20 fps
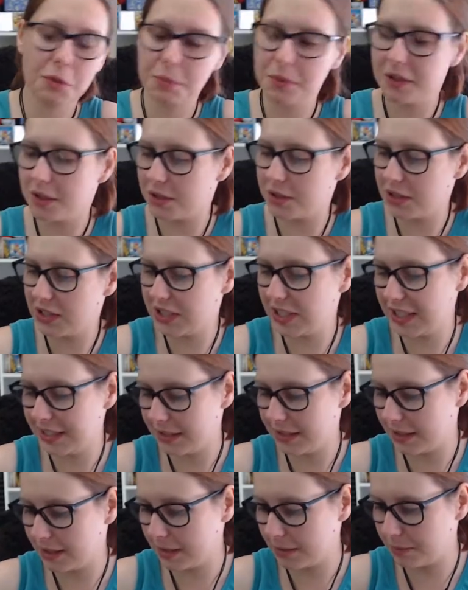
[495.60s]
it to
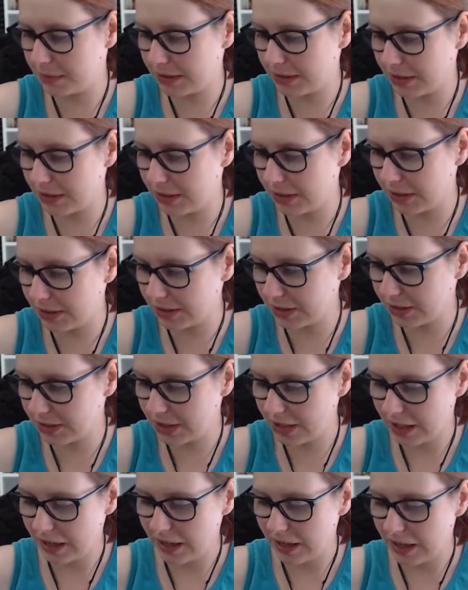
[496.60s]
taste it because
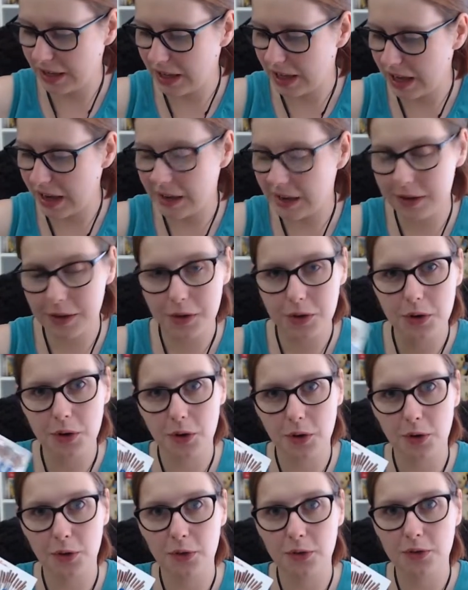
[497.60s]
I
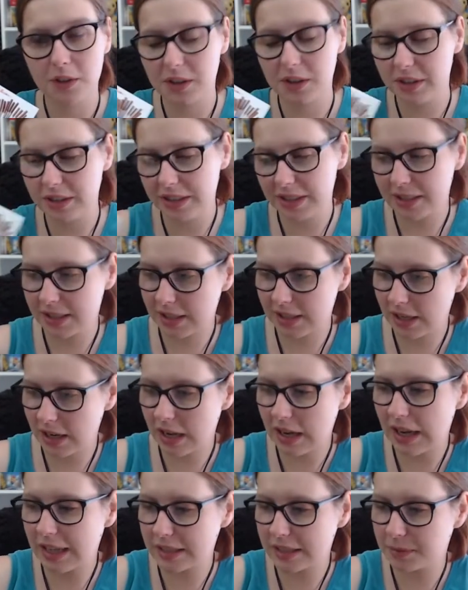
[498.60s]
know that these
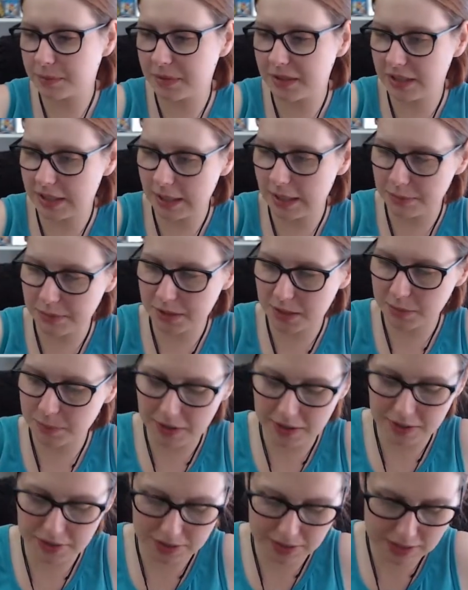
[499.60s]
has been damaged
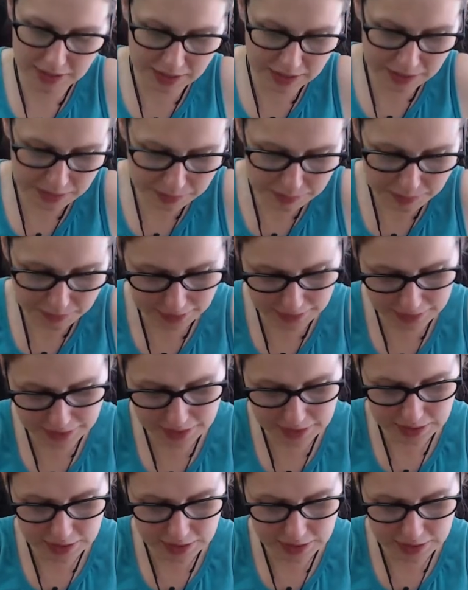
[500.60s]
by the heat, but